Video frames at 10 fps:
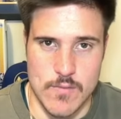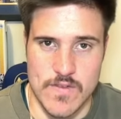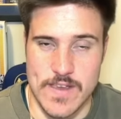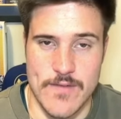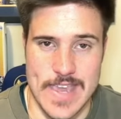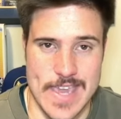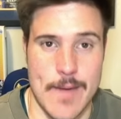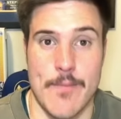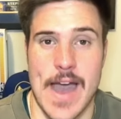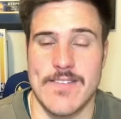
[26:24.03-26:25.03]
We'll see if he can
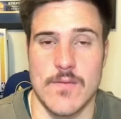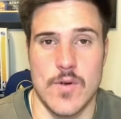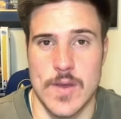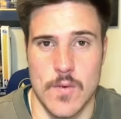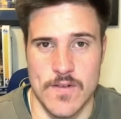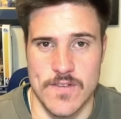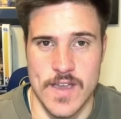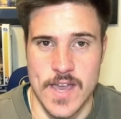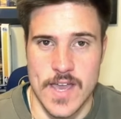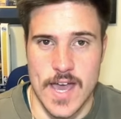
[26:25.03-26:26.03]
get back to what he was
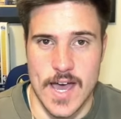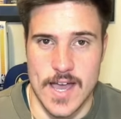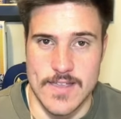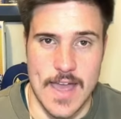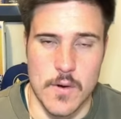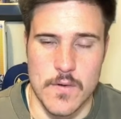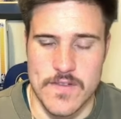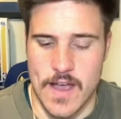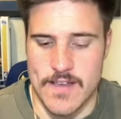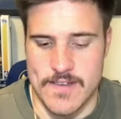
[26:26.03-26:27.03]
in that
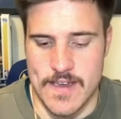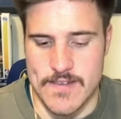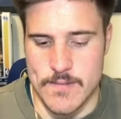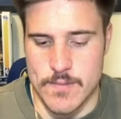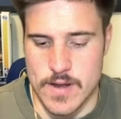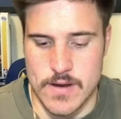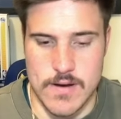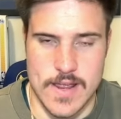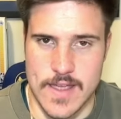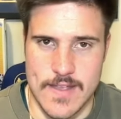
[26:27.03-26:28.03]
All-Star season. But
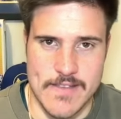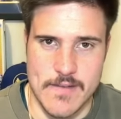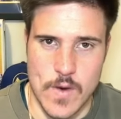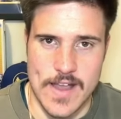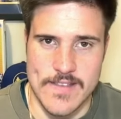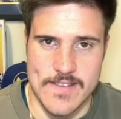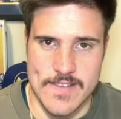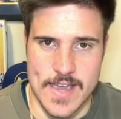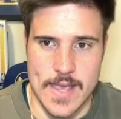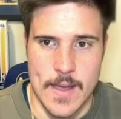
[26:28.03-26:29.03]
again, that's a wait and
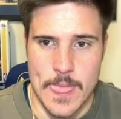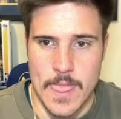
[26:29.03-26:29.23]
see.